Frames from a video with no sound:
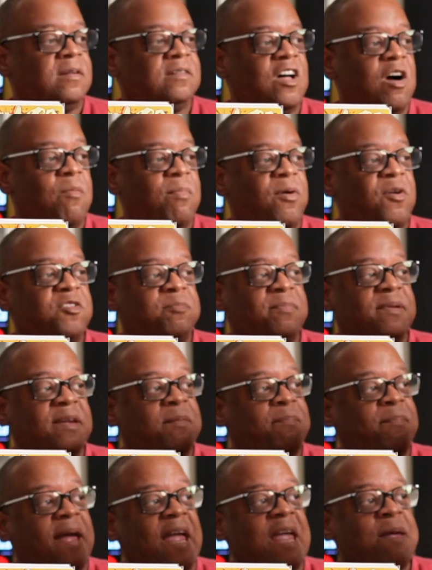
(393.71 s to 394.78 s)
Lobo's
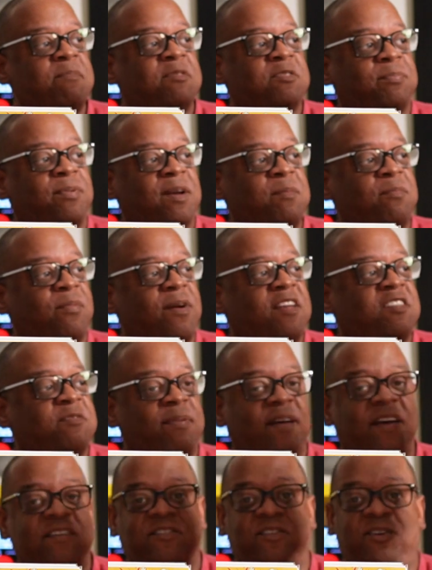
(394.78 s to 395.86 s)
Big Babe Spring Break
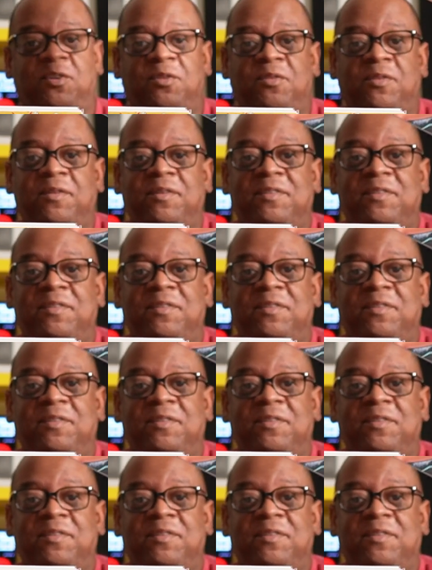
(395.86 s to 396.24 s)
Special